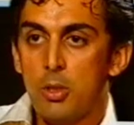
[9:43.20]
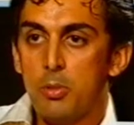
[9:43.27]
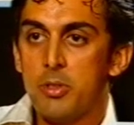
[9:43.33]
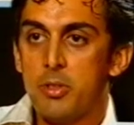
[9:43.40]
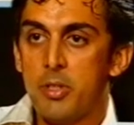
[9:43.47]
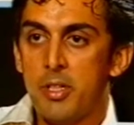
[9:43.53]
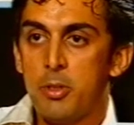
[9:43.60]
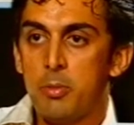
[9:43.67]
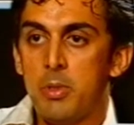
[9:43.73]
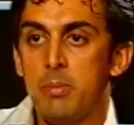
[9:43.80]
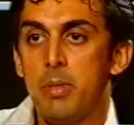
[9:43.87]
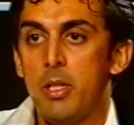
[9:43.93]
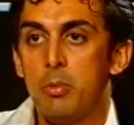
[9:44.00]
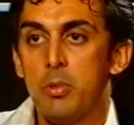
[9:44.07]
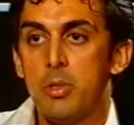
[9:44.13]
it's always great to
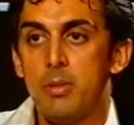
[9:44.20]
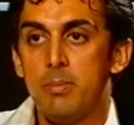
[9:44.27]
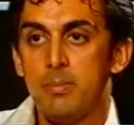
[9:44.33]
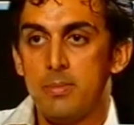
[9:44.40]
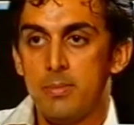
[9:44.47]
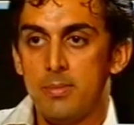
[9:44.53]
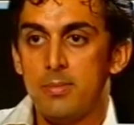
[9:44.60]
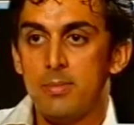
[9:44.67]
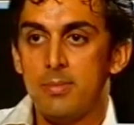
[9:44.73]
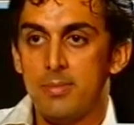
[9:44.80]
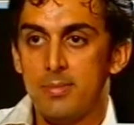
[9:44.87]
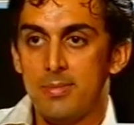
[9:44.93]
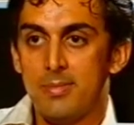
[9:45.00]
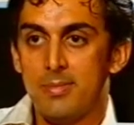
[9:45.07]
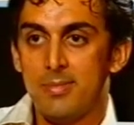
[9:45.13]
be playing with him.
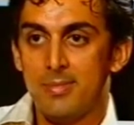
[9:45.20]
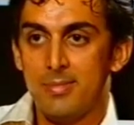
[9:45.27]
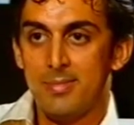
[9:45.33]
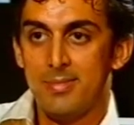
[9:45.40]
They say that